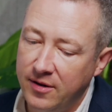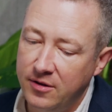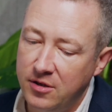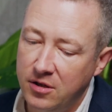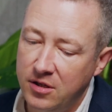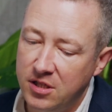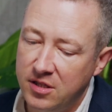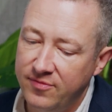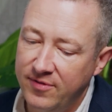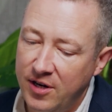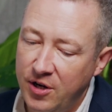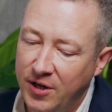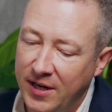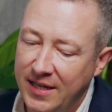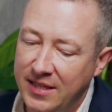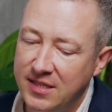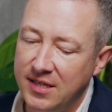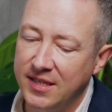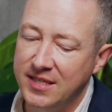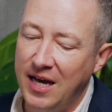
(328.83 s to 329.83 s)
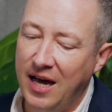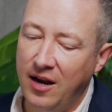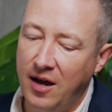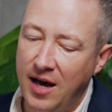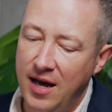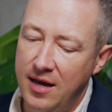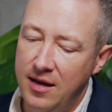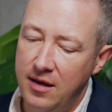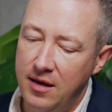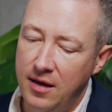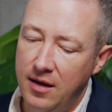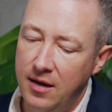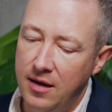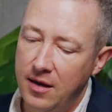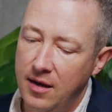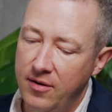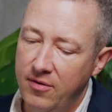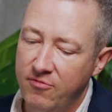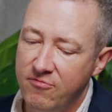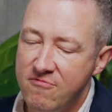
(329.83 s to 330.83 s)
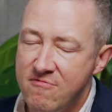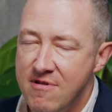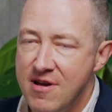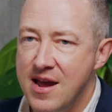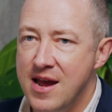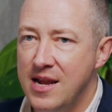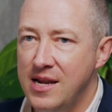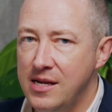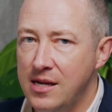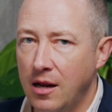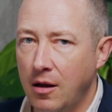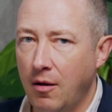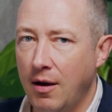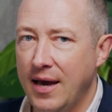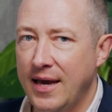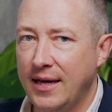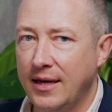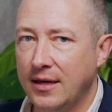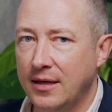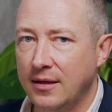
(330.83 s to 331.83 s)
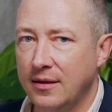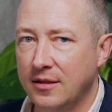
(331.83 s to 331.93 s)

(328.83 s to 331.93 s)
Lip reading: doing some really good insights, and I really like